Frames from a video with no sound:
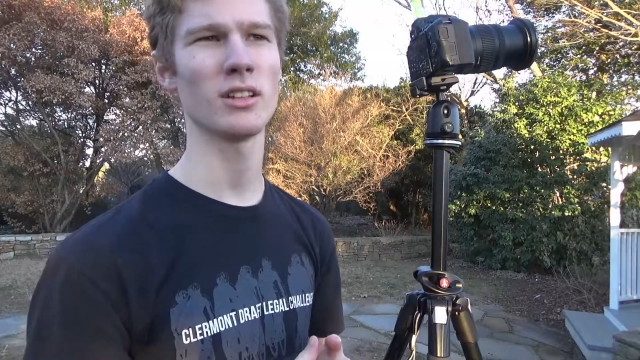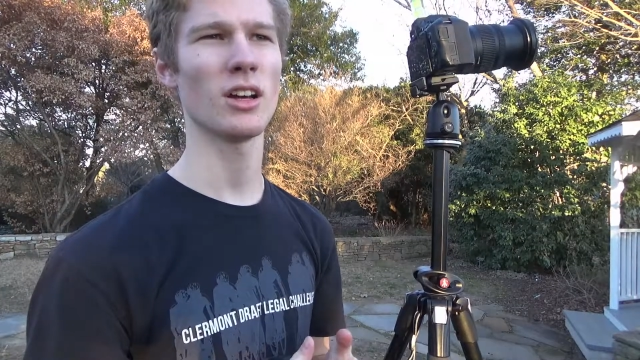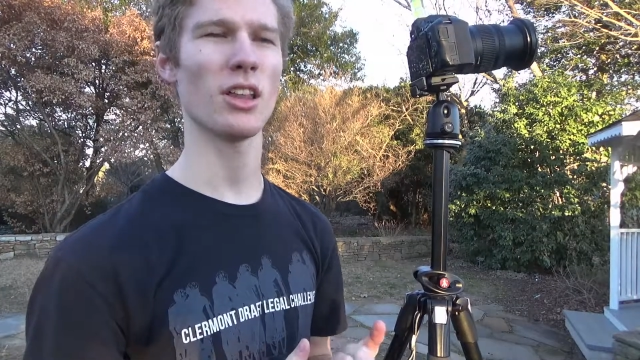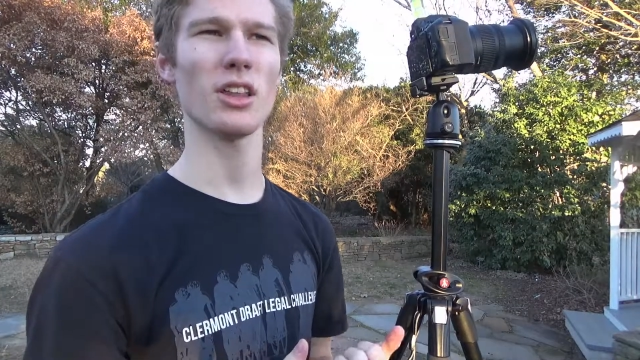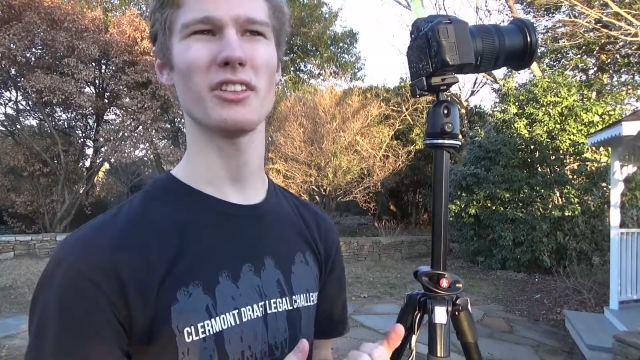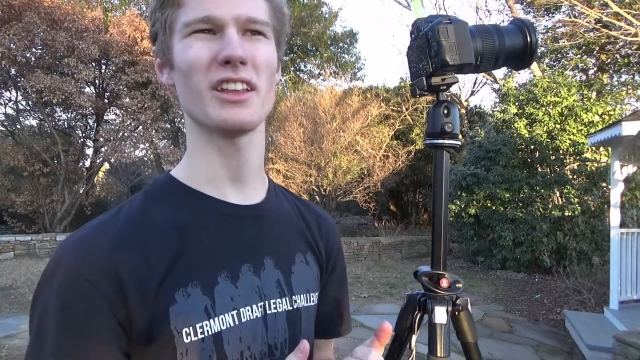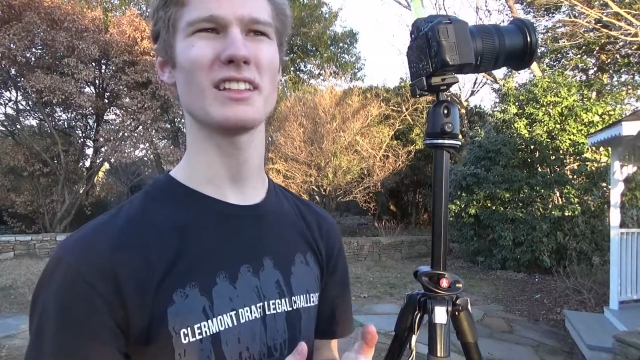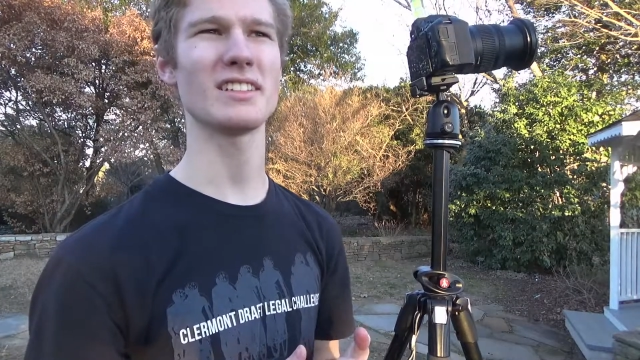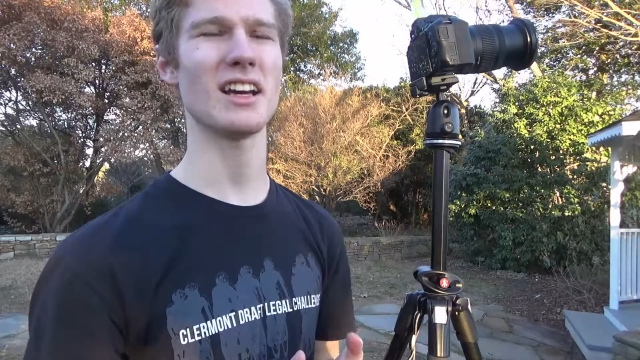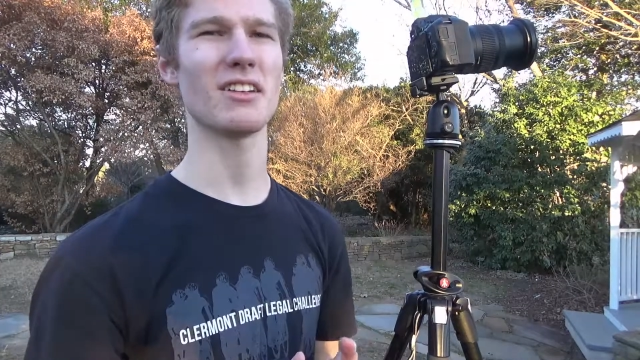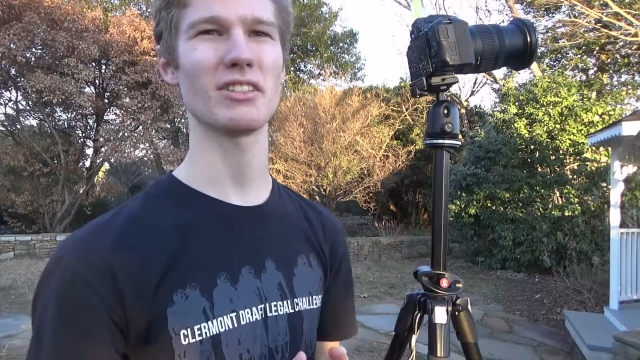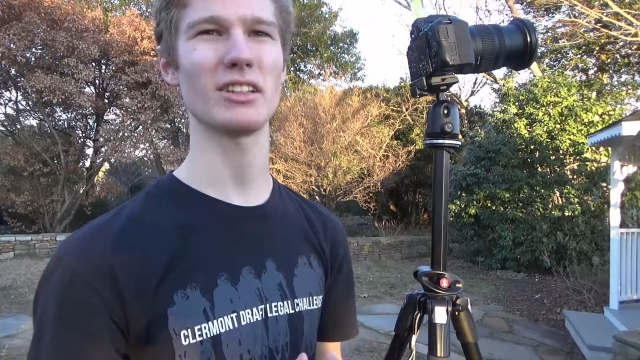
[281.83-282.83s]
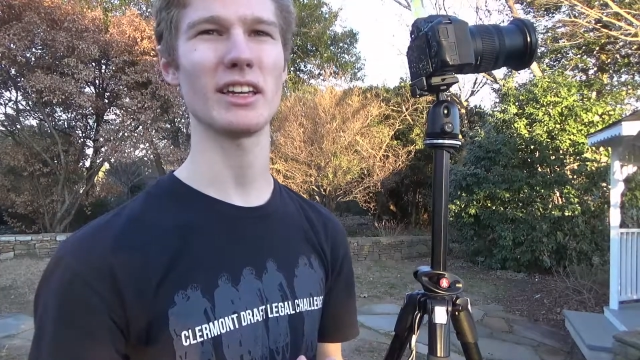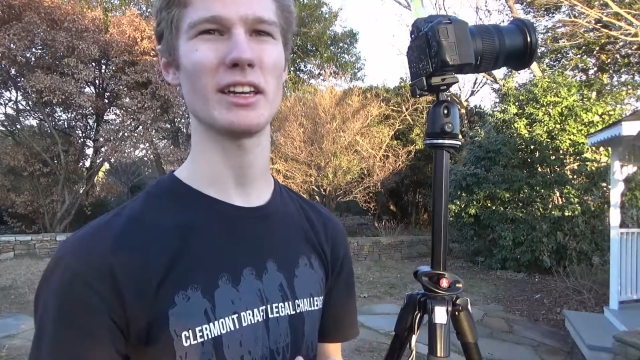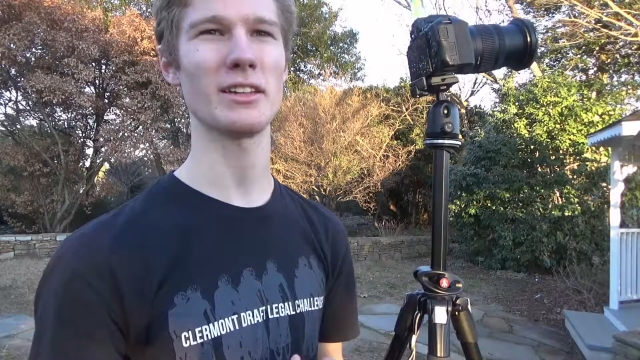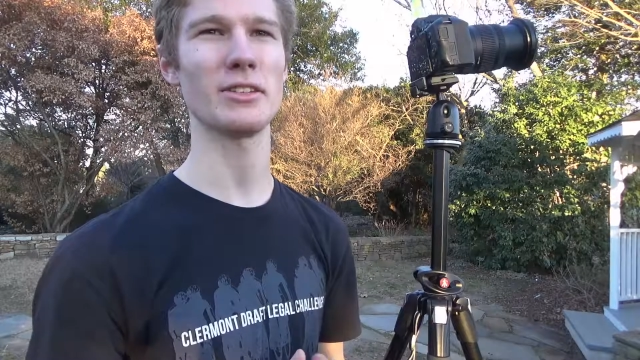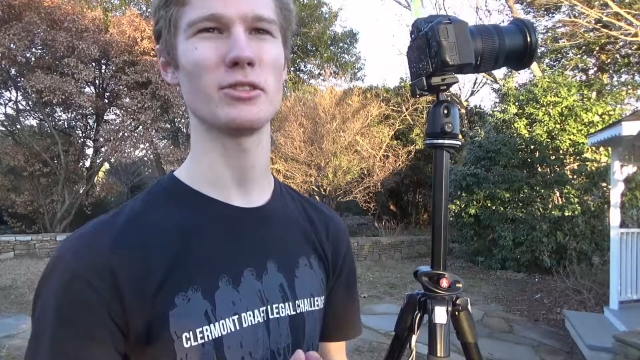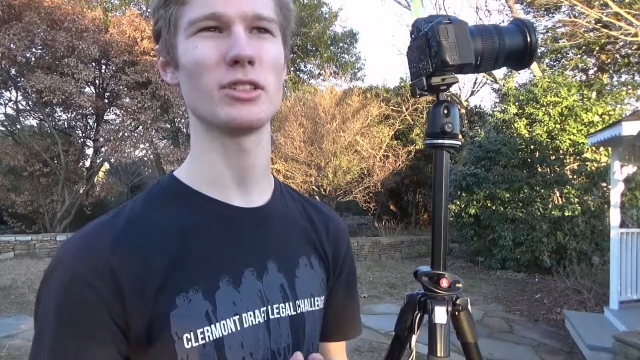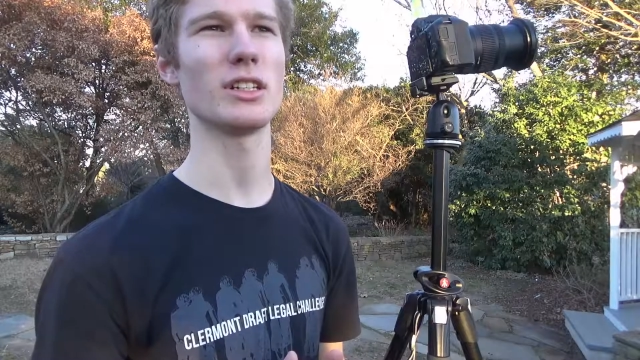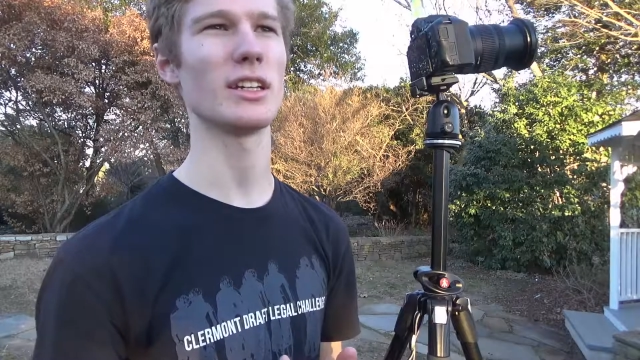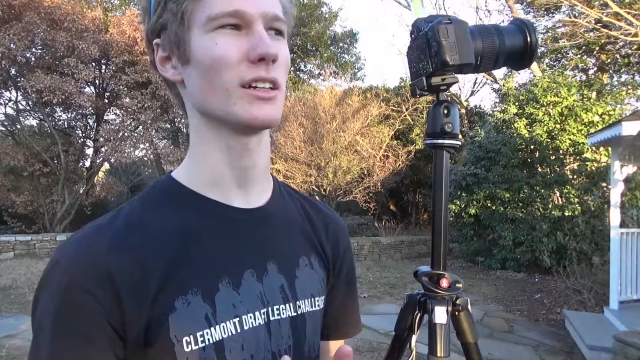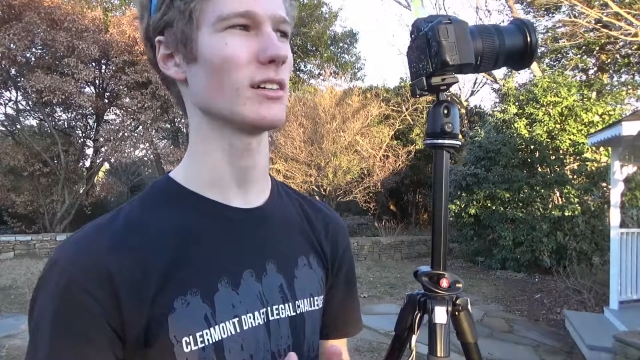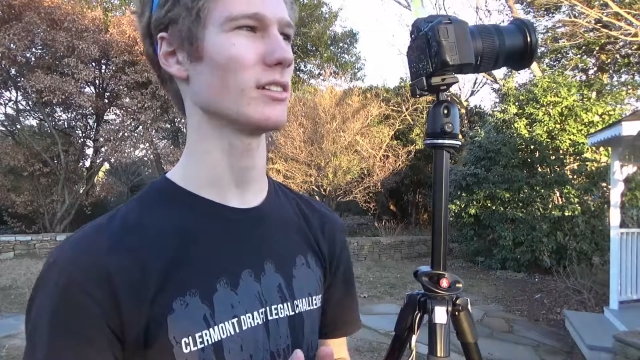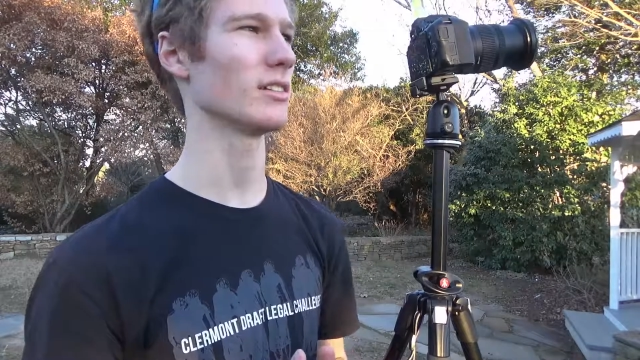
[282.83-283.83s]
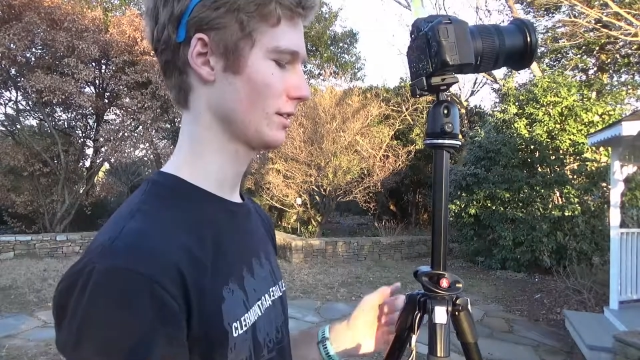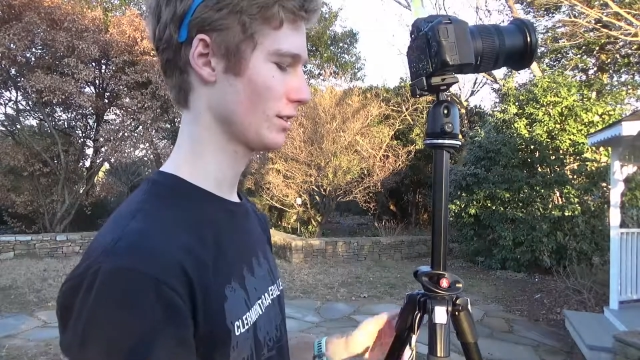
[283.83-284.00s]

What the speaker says: Although that's not really a huge deal.